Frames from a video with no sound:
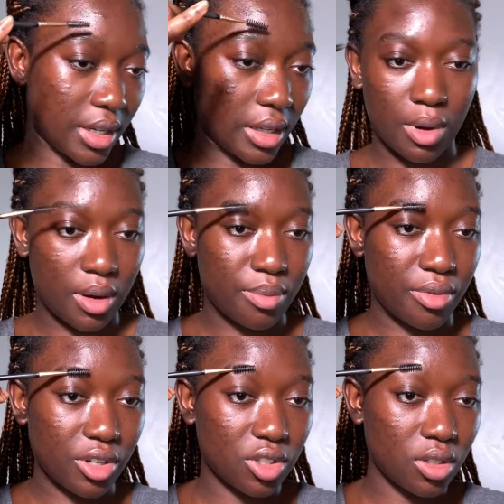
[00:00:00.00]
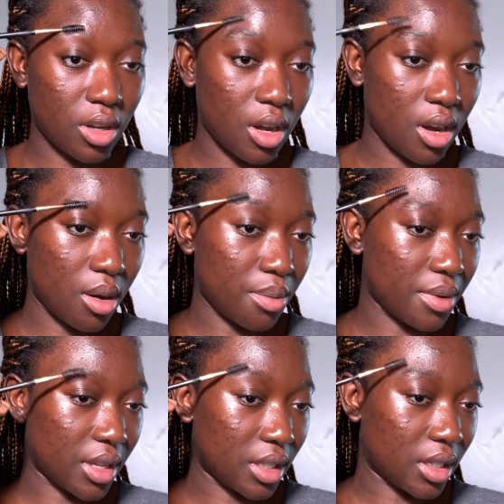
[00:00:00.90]
While brushing it up
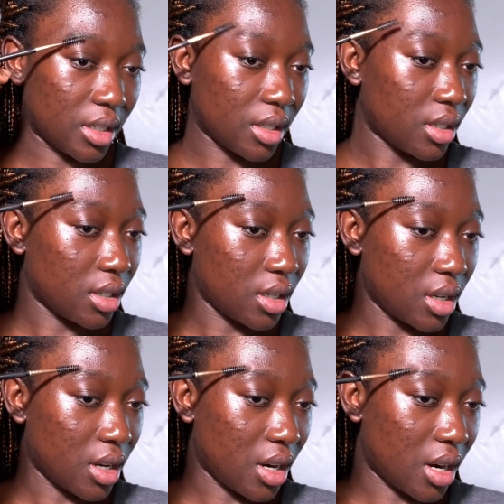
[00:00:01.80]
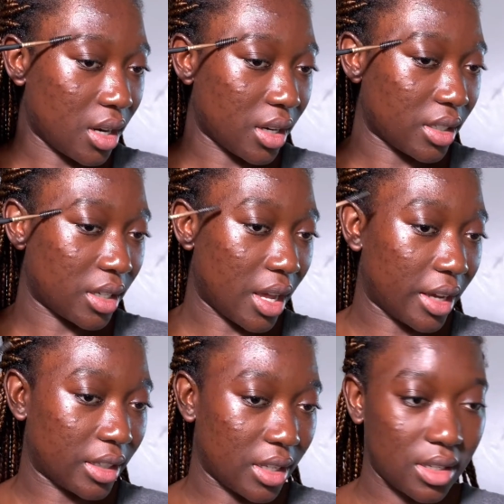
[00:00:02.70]
and then arcing it
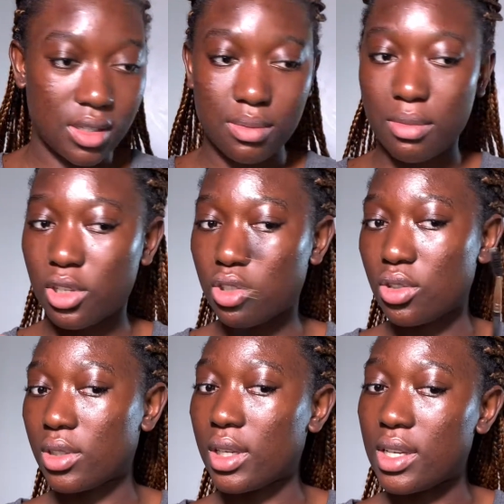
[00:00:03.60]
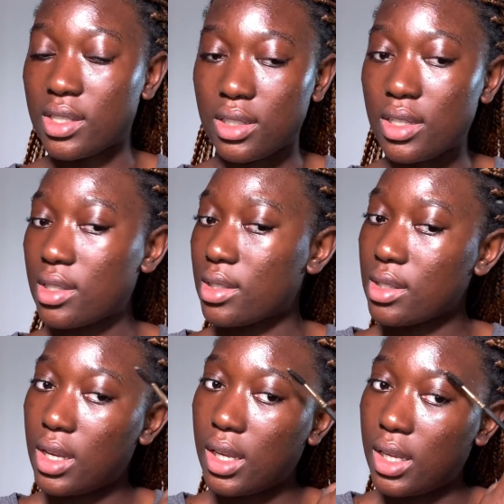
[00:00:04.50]
like this, make sure that it's in
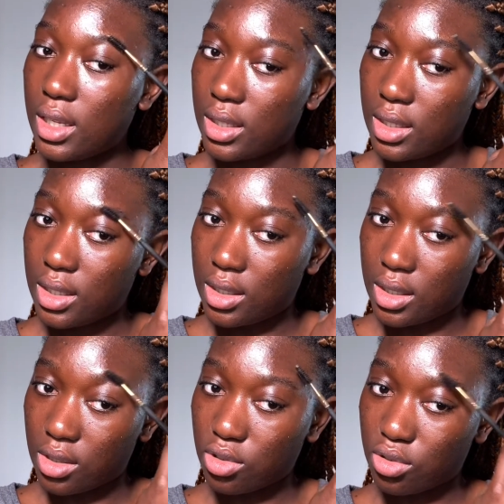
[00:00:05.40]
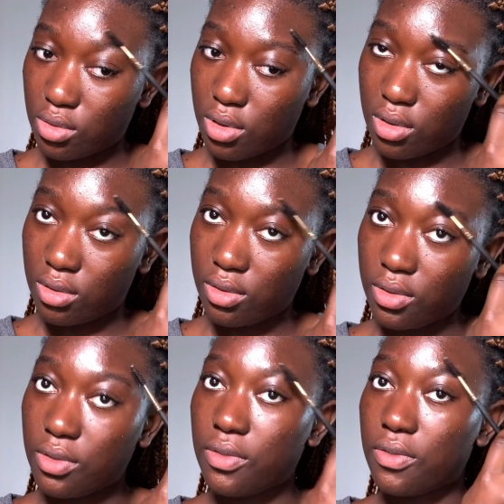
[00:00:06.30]
this natural
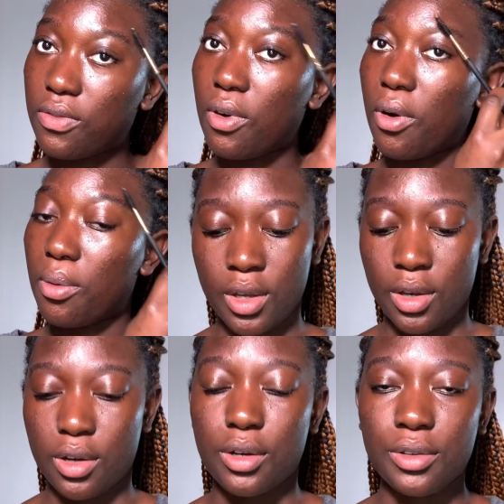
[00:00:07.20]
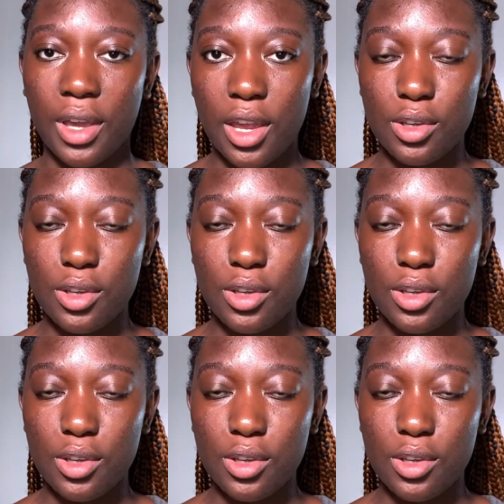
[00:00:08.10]
form. Okay,